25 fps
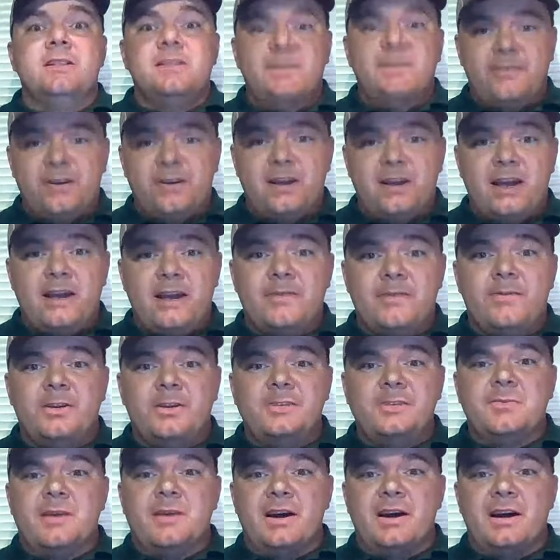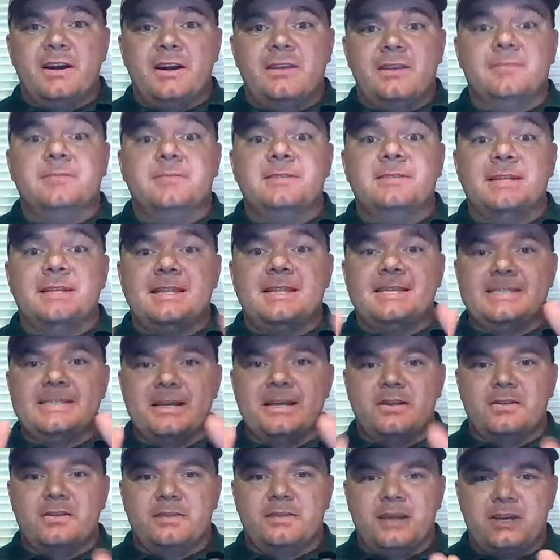different kind of enrichment items that these
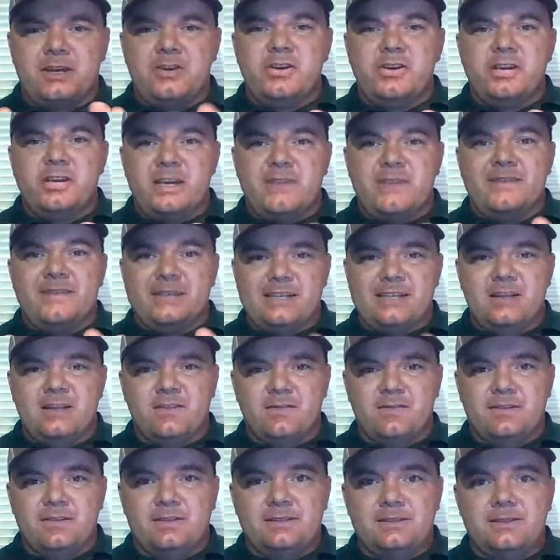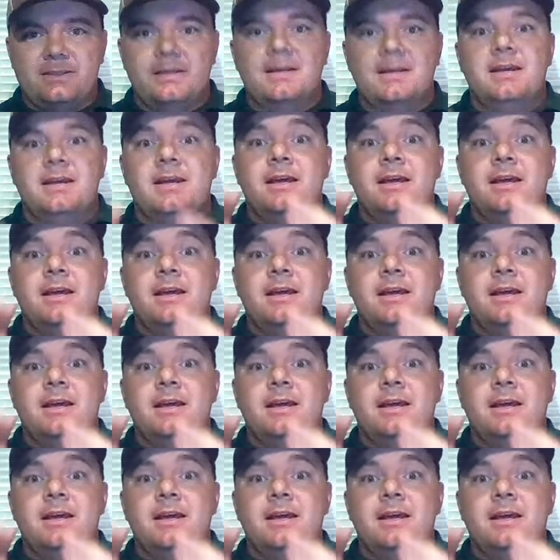that you can give these elephants.